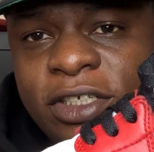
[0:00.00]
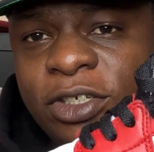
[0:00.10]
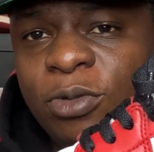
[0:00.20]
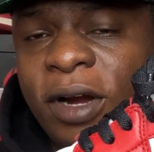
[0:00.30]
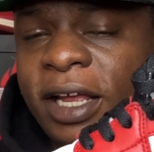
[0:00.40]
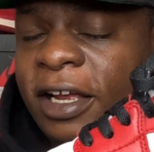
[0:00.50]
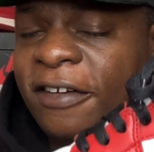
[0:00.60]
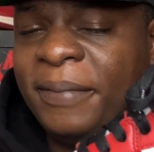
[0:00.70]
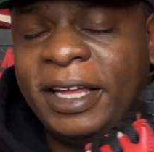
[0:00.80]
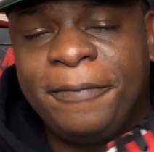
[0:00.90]
shoe right here,
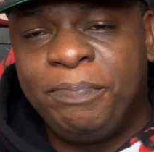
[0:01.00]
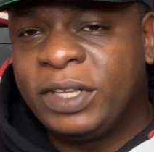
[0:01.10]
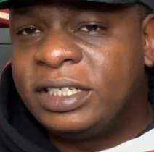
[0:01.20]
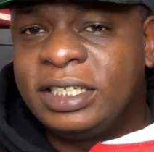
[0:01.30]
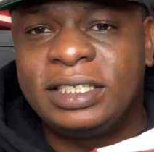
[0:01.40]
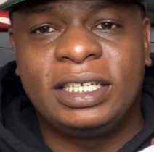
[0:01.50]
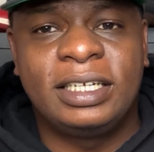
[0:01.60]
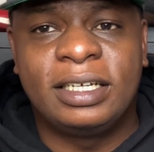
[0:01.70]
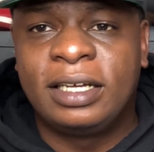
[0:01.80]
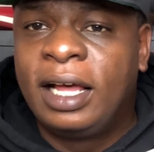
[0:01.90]
man, just in
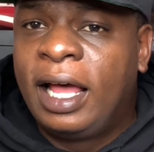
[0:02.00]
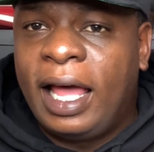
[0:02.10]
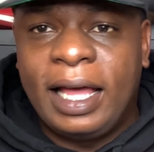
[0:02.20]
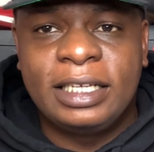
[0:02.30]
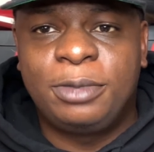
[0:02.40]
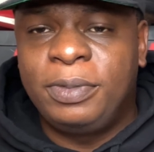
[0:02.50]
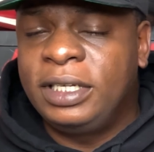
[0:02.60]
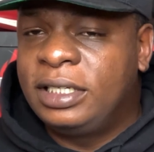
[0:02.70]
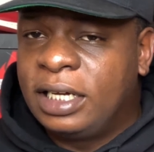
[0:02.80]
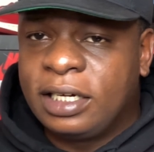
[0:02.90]
a
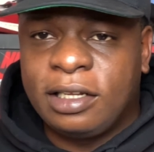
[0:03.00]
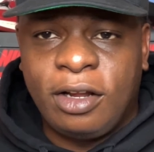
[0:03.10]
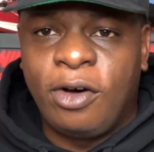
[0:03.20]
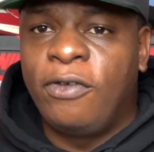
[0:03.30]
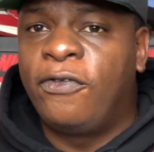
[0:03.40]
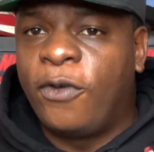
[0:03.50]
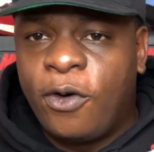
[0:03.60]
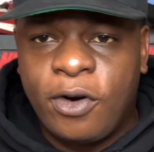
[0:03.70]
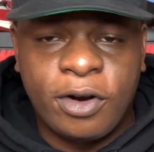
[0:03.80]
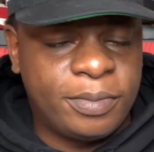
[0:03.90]
SB Dunk low
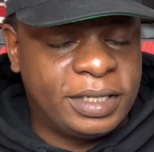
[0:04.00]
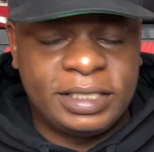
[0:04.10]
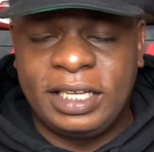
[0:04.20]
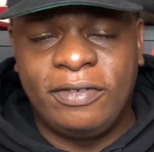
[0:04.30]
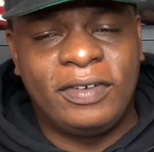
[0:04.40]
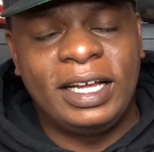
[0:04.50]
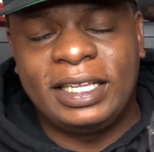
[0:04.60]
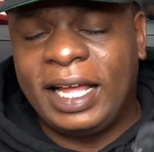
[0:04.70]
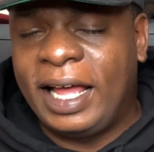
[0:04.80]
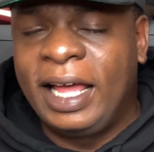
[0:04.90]
form and stuff like
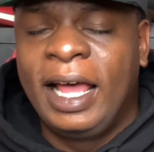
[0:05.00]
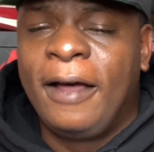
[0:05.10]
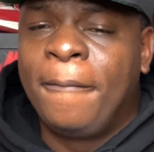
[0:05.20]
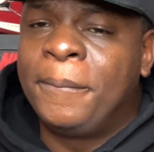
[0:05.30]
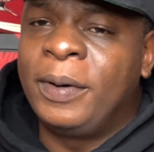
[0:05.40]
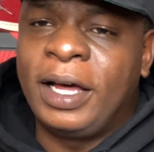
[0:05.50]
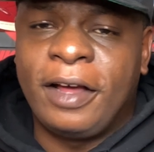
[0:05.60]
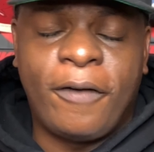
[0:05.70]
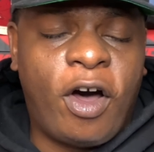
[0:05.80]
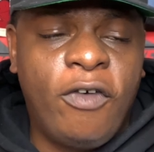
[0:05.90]
that. But
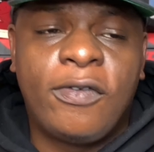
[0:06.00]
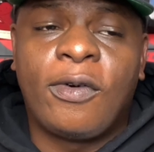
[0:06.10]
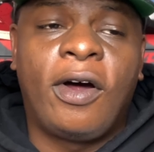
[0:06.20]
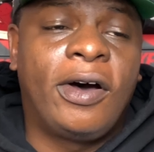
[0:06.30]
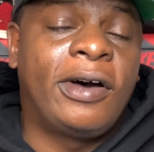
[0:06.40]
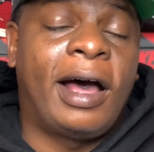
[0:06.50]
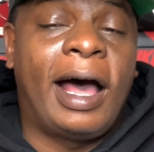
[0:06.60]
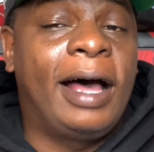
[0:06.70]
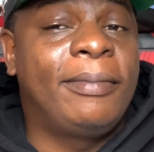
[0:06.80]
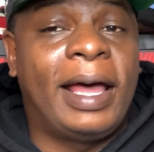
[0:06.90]
overall,
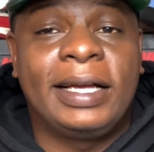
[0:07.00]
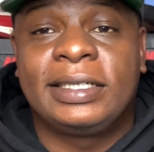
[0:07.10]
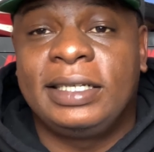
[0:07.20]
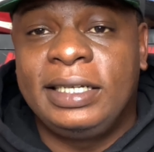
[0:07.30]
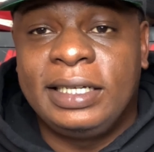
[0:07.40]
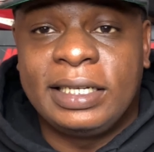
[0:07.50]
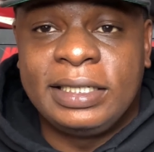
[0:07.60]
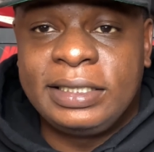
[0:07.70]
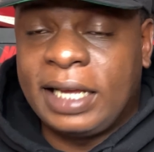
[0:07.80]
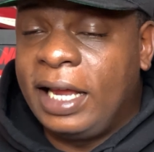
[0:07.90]
I'm actually
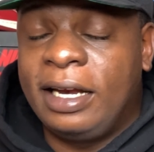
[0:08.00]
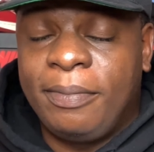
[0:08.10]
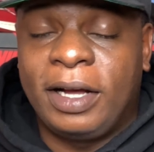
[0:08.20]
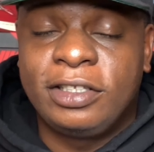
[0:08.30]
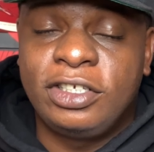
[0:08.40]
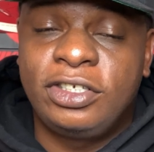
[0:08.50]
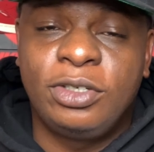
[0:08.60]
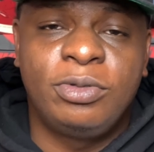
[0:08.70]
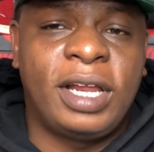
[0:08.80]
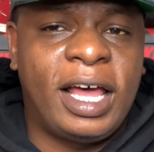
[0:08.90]
excited about this
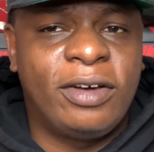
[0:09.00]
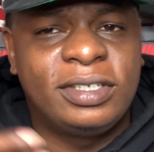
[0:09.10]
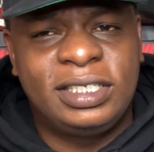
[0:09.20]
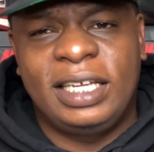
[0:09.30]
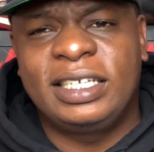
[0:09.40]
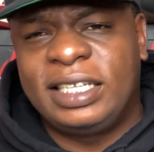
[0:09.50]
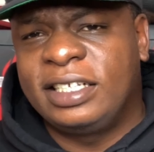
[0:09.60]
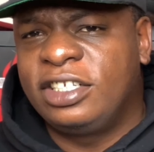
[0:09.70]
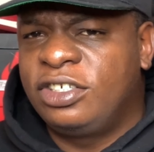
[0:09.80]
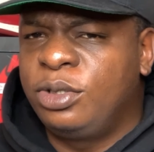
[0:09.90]
shoe. Now, it says that
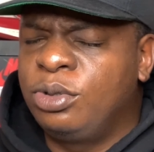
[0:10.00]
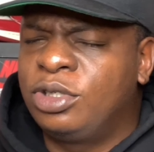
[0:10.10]
this shoe is